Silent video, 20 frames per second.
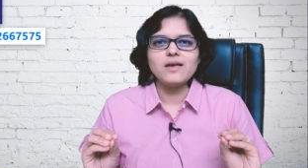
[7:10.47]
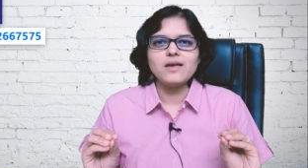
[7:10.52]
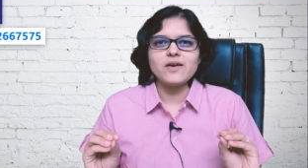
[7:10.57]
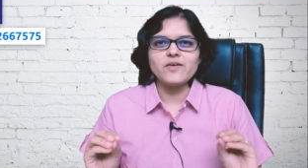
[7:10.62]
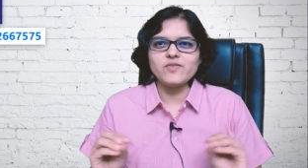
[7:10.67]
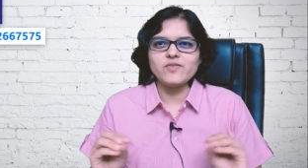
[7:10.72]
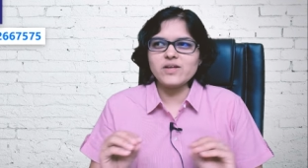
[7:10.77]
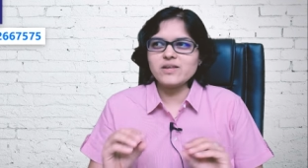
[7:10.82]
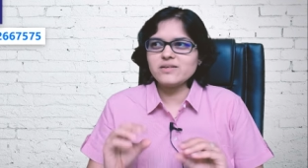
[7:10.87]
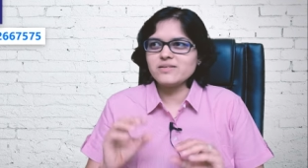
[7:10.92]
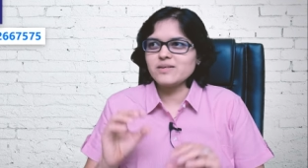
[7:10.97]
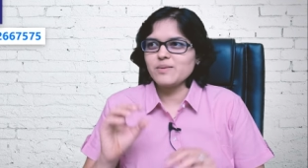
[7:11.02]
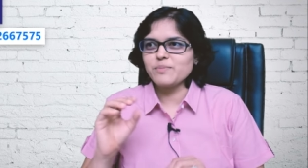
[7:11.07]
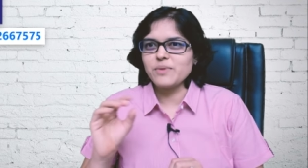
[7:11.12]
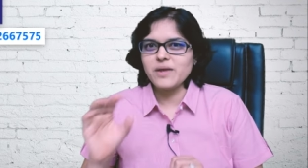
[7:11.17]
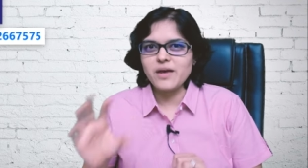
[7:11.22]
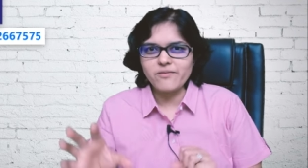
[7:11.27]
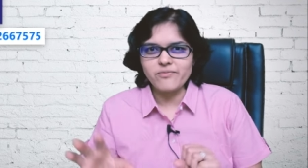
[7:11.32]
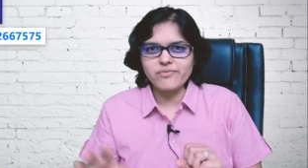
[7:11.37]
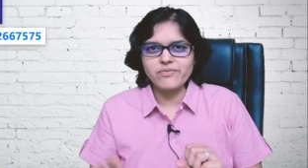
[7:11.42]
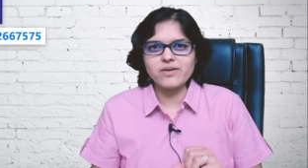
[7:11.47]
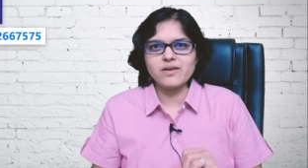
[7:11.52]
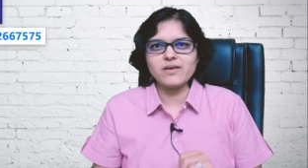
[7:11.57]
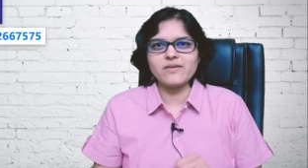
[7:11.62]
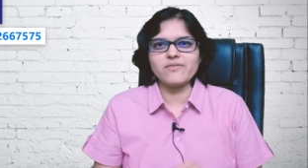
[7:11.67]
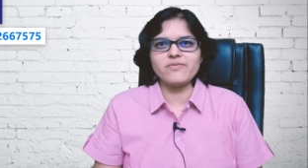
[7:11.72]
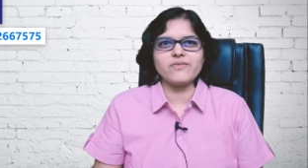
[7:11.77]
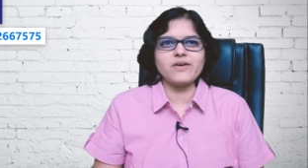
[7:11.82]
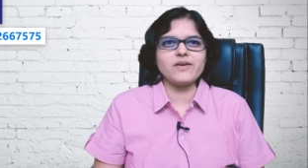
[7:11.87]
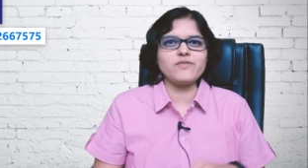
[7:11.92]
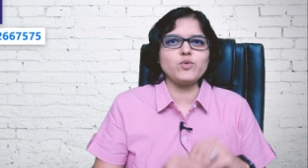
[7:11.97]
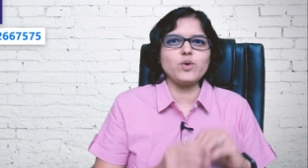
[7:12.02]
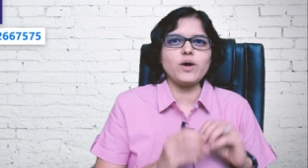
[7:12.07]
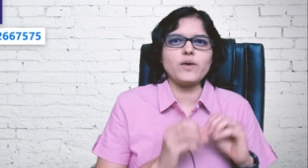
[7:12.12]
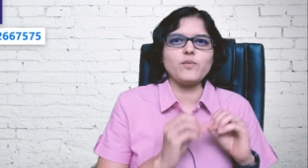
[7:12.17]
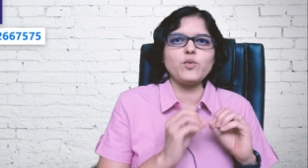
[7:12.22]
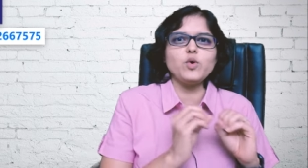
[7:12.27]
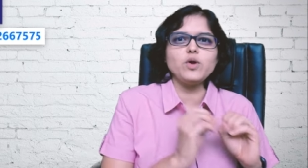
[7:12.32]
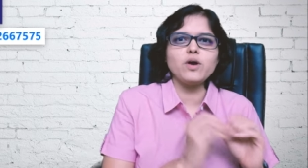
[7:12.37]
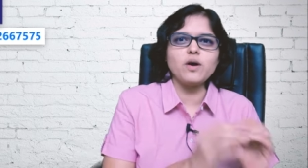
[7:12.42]
If there is some theft, if I, I
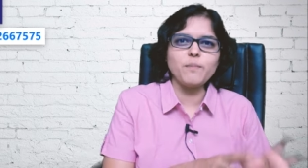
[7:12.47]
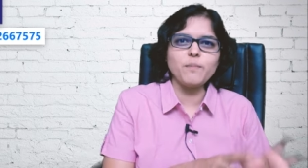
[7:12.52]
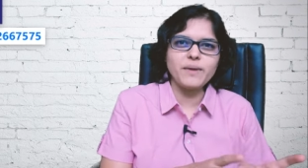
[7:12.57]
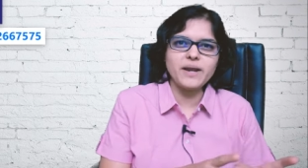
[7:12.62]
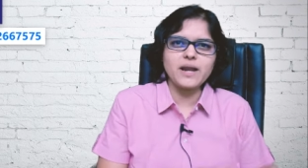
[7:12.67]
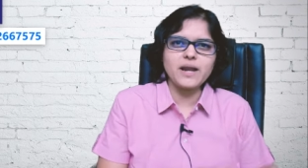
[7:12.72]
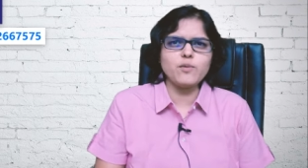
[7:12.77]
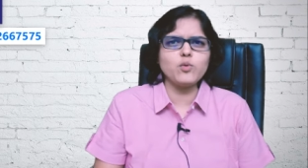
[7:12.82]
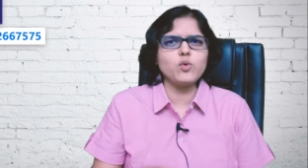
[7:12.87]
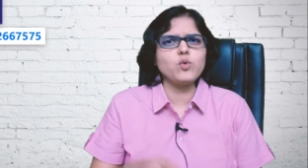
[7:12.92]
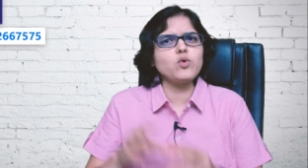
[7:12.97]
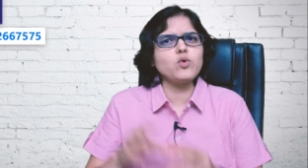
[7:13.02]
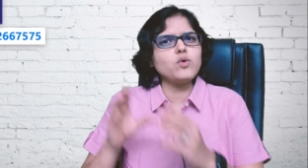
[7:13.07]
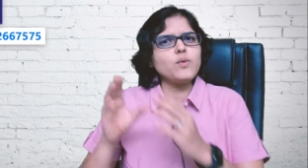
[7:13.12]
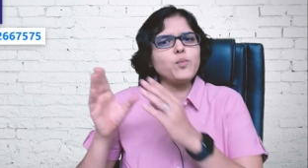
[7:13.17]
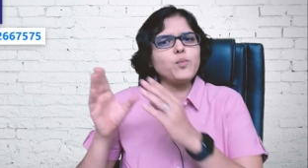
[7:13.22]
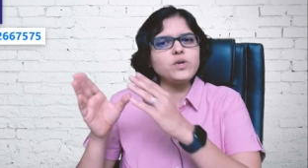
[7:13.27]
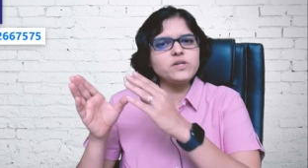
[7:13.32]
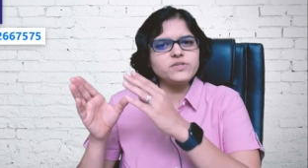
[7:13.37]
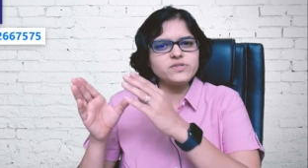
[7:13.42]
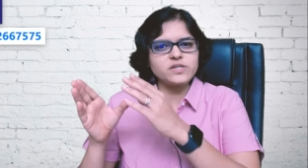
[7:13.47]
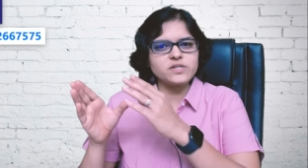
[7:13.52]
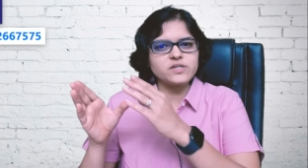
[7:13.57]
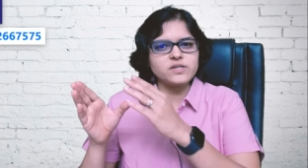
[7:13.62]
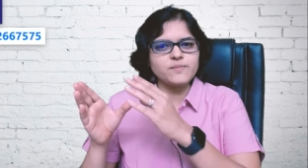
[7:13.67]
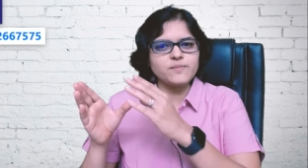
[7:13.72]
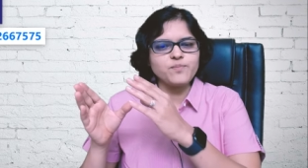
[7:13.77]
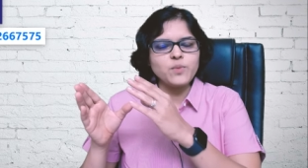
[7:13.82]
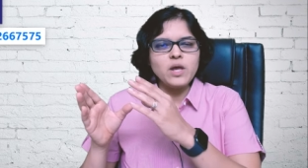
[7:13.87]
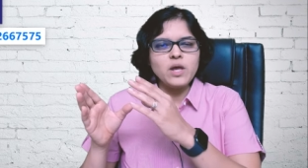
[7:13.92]
want to complain, I would go to a police station.